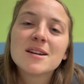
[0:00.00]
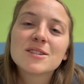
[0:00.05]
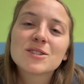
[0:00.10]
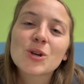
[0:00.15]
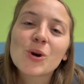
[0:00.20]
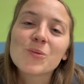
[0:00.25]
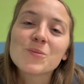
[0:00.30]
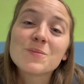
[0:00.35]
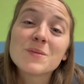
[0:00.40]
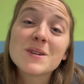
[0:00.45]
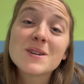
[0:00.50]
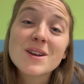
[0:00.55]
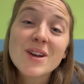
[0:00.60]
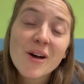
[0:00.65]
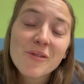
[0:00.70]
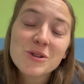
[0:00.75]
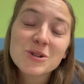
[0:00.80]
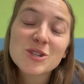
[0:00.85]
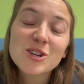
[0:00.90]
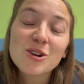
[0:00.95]
So
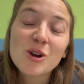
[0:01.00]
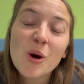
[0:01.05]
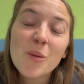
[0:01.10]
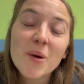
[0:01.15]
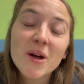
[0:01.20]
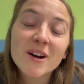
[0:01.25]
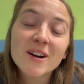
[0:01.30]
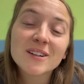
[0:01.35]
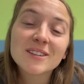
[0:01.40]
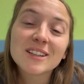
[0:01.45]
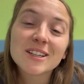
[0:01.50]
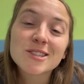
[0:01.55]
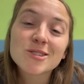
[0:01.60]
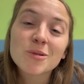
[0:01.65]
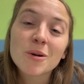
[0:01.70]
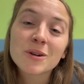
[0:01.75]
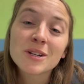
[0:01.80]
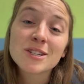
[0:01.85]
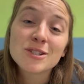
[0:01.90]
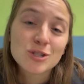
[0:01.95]
now that you know better, let's
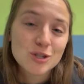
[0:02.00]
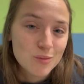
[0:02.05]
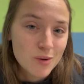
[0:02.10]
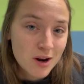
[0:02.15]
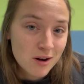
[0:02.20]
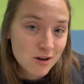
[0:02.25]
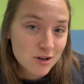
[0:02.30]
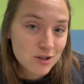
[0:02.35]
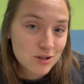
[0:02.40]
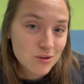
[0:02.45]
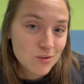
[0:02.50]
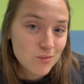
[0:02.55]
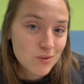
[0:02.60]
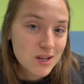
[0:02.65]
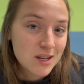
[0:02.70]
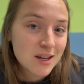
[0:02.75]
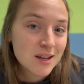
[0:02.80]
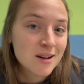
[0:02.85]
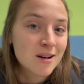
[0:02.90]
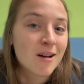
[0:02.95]
go ahead and do better so
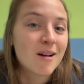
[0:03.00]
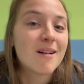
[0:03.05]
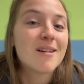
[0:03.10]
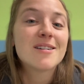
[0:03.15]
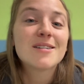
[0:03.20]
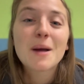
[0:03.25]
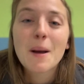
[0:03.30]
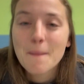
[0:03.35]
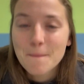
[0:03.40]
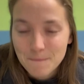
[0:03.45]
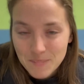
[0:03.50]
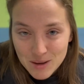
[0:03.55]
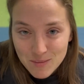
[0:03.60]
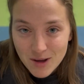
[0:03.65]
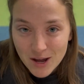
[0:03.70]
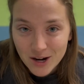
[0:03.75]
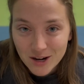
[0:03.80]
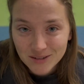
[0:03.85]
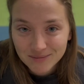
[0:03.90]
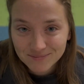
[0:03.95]
we can all be
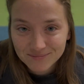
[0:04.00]
better.